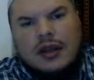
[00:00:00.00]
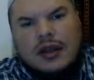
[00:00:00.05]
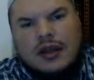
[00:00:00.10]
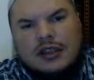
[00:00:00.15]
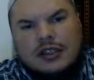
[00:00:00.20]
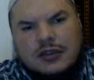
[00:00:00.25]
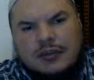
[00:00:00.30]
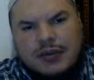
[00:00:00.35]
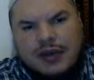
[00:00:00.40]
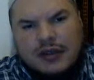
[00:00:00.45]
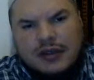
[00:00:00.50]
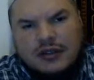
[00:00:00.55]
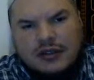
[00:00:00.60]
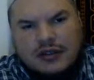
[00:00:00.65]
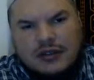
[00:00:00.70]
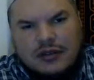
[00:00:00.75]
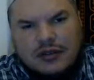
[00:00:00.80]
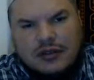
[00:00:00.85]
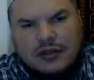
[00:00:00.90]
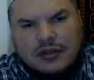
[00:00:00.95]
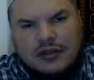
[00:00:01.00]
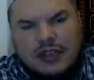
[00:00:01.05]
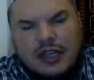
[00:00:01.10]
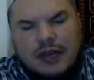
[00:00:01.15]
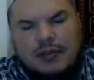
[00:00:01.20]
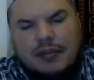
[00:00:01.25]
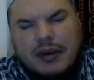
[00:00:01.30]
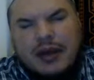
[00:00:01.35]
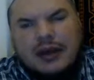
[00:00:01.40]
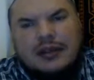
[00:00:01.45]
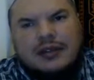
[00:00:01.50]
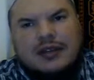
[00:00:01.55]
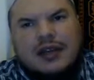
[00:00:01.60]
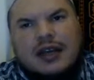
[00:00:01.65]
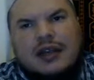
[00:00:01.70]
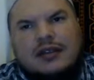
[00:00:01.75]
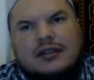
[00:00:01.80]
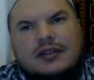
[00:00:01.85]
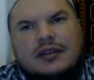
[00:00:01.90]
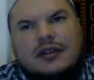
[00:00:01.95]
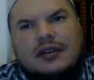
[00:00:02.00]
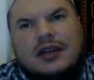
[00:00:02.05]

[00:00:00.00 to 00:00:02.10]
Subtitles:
experience deep anxiety